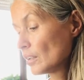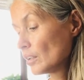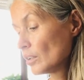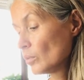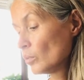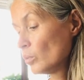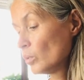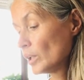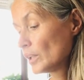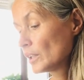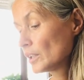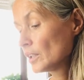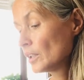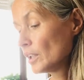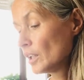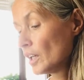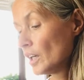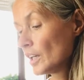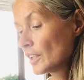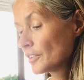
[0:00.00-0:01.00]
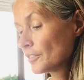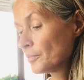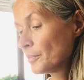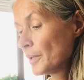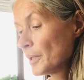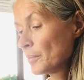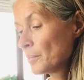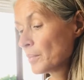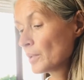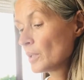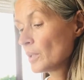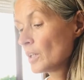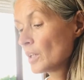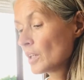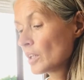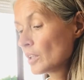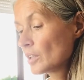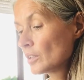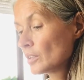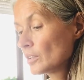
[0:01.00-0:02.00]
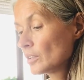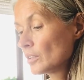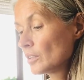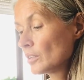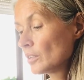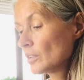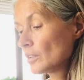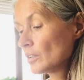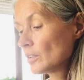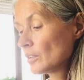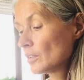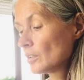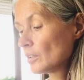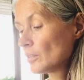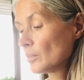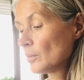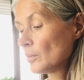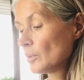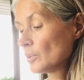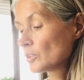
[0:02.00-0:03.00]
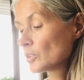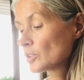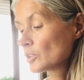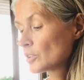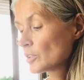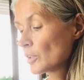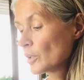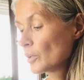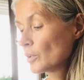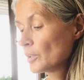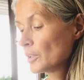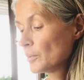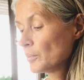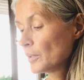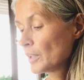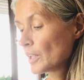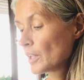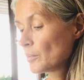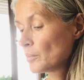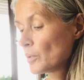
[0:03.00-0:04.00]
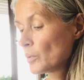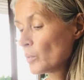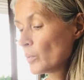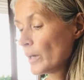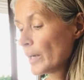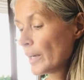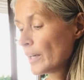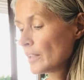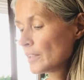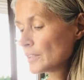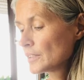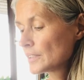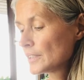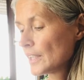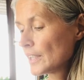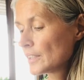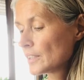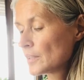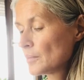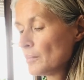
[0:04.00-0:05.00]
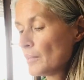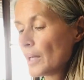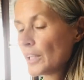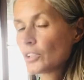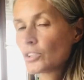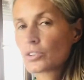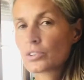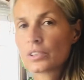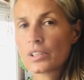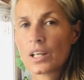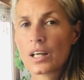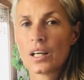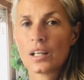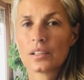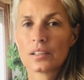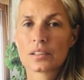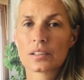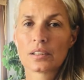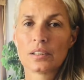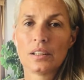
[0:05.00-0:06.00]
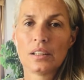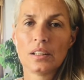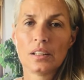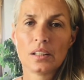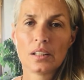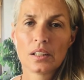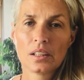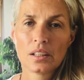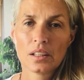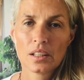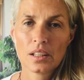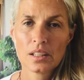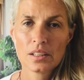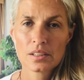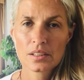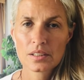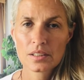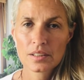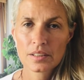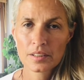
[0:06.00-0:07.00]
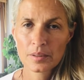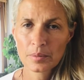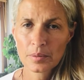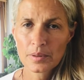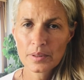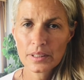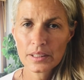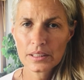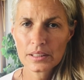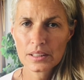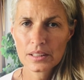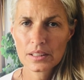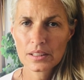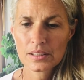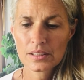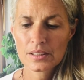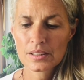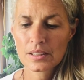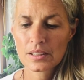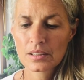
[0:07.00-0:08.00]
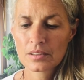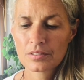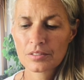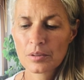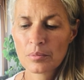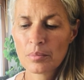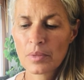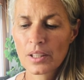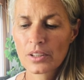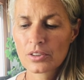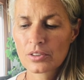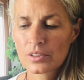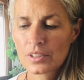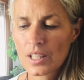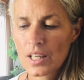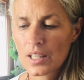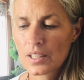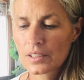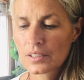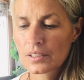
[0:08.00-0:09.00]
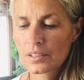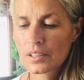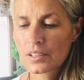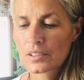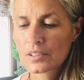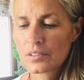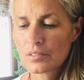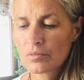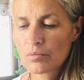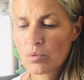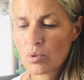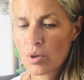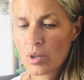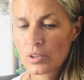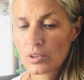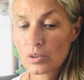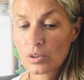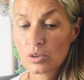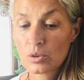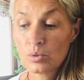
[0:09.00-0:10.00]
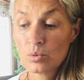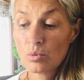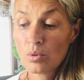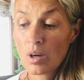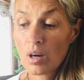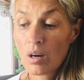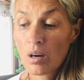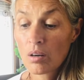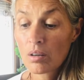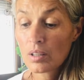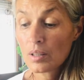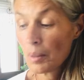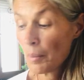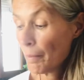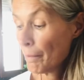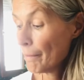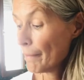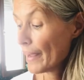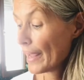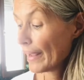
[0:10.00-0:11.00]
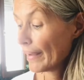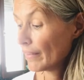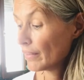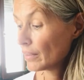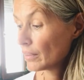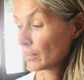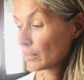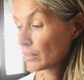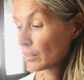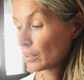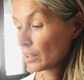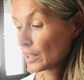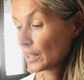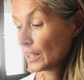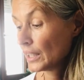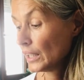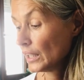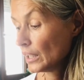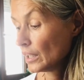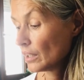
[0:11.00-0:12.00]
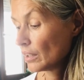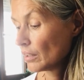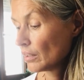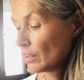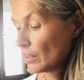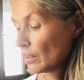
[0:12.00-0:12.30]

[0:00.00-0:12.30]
what a lot of people are slowly become aware is that the matriarch is liberating itself. The matriarch doesn't want, and you are a male king.